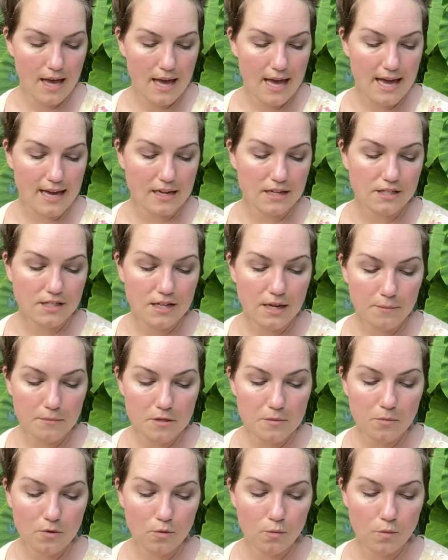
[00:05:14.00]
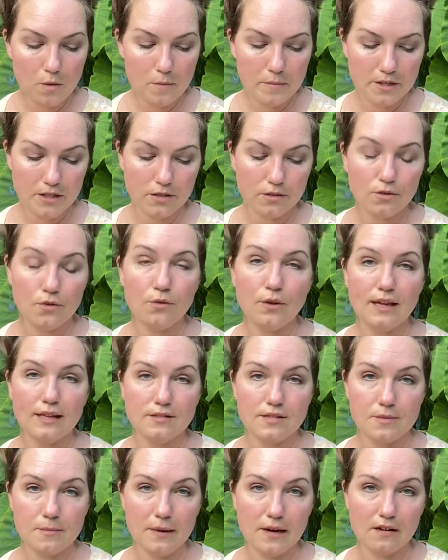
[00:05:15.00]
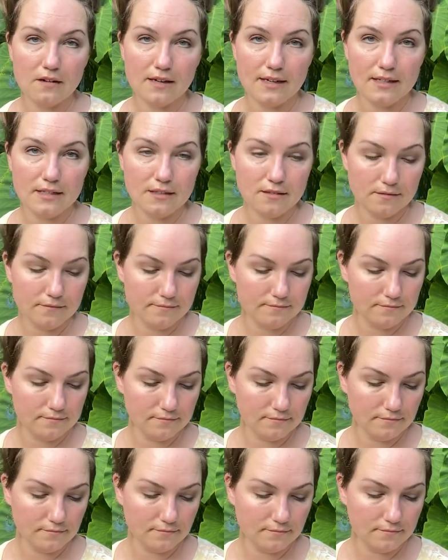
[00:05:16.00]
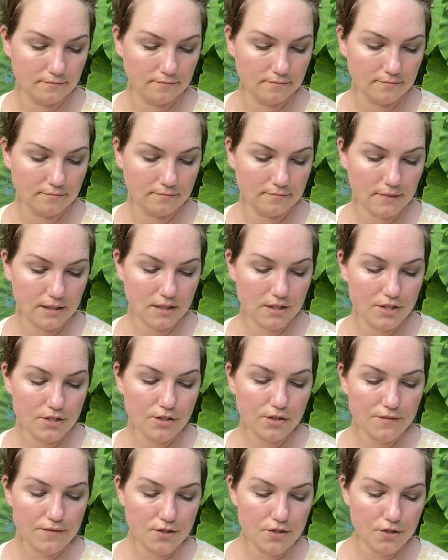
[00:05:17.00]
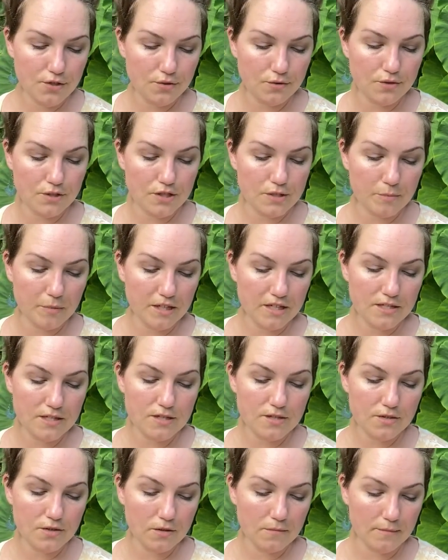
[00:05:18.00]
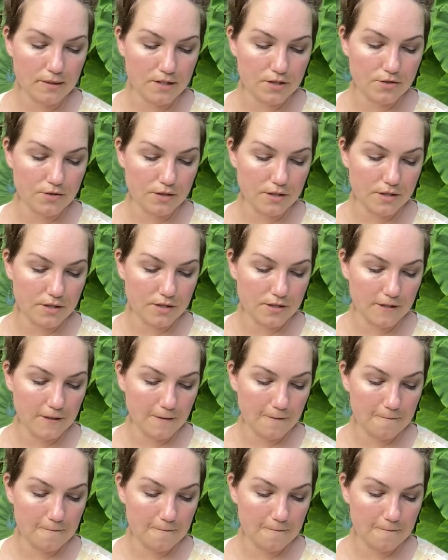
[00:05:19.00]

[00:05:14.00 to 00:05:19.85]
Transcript: a contemptible woman who gets married, and a servant who displaces her mistress.